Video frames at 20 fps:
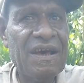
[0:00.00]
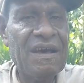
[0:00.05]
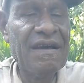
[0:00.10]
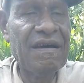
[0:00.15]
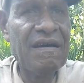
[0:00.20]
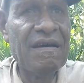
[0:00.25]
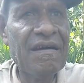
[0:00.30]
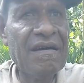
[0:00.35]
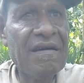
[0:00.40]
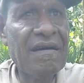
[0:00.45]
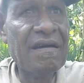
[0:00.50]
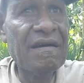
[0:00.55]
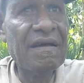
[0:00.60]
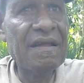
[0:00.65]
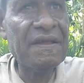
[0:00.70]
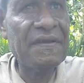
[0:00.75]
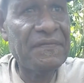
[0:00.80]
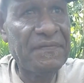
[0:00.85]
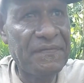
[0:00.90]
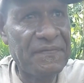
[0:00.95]
If
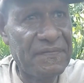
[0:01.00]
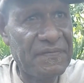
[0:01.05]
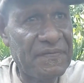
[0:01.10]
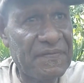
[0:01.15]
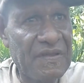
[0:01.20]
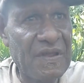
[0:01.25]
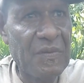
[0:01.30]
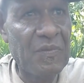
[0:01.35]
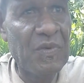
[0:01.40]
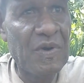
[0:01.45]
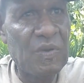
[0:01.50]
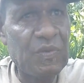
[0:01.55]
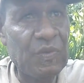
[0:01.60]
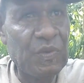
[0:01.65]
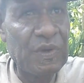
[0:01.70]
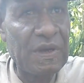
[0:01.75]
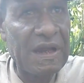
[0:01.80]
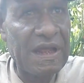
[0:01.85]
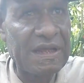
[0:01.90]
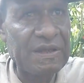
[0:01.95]
someone would like
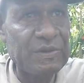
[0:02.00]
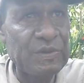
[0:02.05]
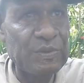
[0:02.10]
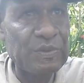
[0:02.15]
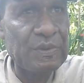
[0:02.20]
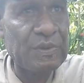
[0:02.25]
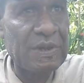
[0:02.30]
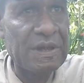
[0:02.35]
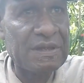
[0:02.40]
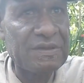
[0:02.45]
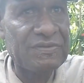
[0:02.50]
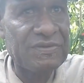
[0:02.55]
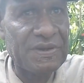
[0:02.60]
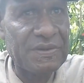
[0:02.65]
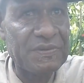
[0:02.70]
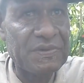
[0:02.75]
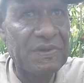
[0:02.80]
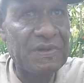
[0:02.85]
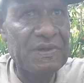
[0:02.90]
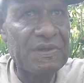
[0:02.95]
to travel,
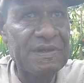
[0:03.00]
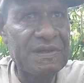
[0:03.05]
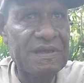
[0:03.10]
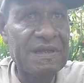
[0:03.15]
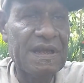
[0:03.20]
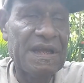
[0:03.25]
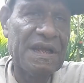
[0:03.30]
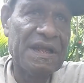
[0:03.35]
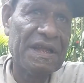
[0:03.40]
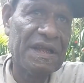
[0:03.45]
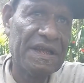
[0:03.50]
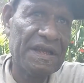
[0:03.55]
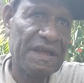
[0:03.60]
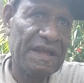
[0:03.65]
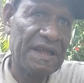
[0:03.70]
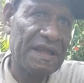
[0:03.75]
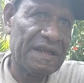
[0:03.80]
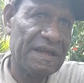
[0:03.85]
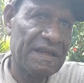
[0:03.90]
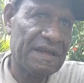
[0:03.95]
they
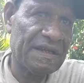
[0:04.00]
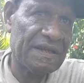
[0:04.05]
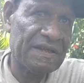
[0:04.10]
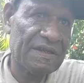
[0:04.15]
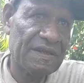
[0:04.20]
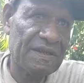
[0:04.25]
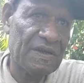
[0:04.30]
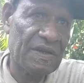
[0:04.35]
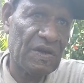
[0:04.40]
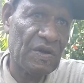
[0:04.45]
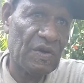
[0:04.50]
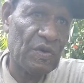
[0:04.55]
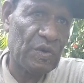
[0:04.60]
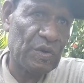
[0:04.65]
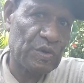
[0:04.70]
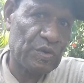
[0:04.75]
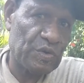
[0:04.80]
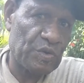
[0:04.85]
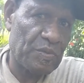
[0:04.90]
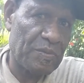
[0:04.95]
go to my
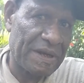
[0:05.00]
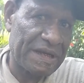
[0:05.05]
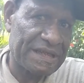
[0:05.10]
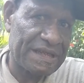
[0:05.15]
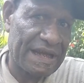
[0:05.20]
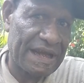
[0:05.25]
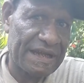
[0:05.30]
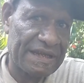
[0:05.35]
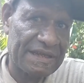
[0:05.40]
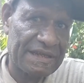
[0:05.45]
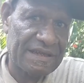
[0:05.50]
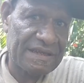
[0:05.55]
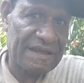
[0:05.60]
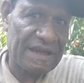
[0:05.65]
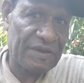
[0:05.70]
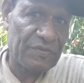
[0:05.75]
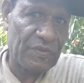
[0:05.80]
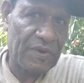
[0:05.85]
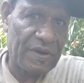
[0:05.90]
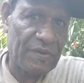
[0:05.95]

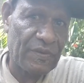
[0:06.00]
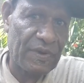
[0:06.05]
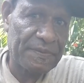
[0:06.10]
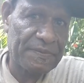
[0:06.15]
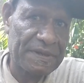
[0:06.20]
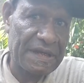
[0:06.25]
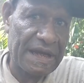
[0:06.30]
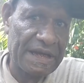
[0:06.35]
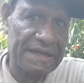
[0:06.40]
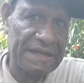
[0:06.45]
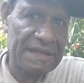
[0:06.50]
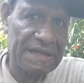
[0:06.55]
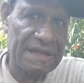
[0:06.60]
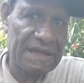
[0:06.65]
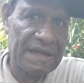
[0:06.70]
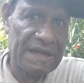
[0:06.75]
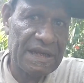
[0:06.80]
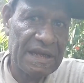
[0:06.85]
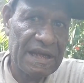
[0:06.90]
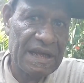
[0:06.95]
website,
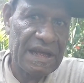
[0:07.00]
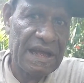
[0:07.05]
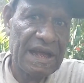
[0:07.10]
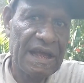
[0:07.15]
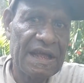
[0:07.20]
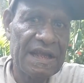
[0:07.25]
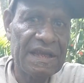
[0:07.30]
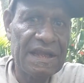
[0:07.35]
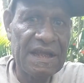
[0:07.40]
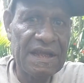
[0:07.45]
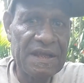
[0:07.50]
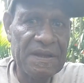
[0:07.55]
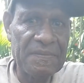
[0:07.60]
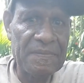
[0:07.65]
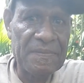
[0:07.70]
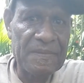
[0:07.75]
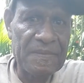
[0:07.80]
and they see my